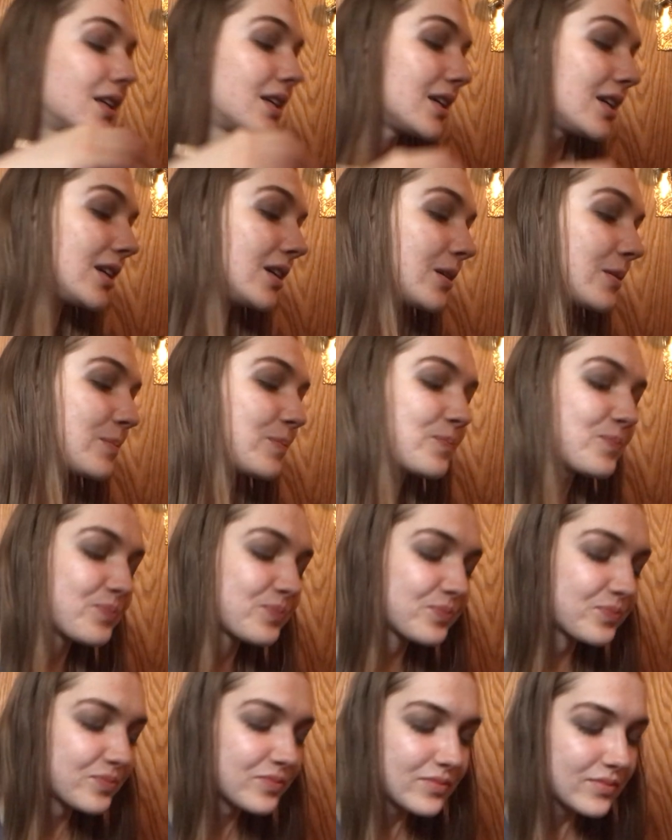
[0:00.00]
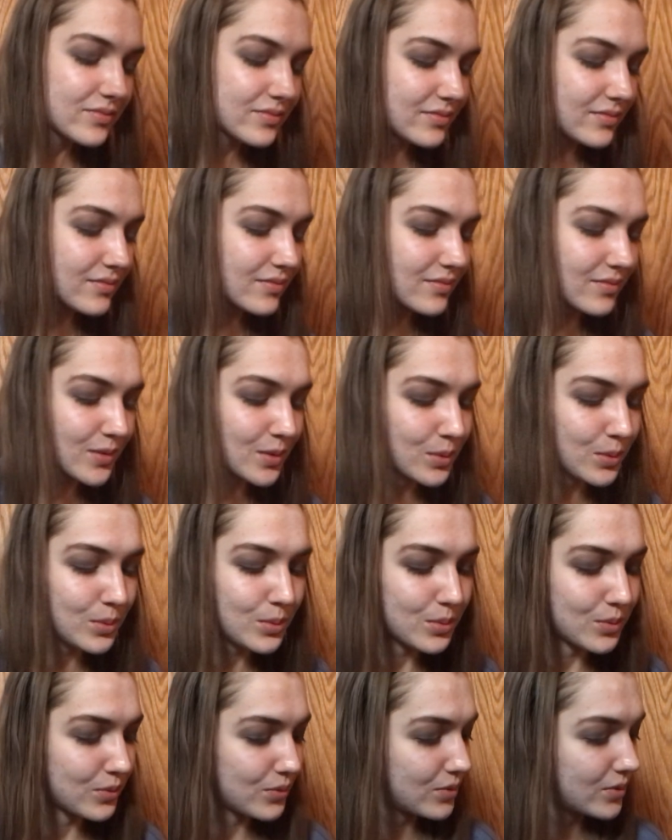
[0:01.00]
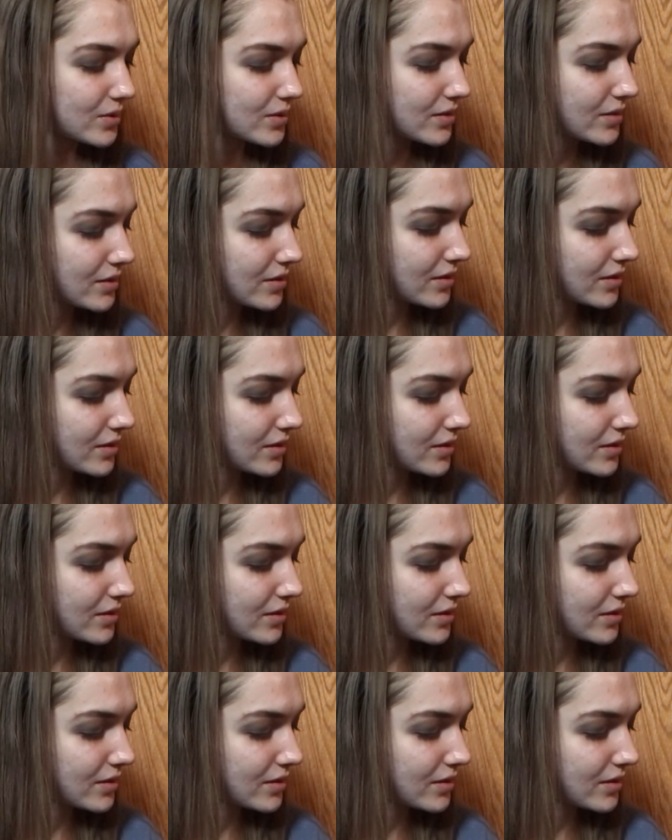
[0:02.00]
Like, oof.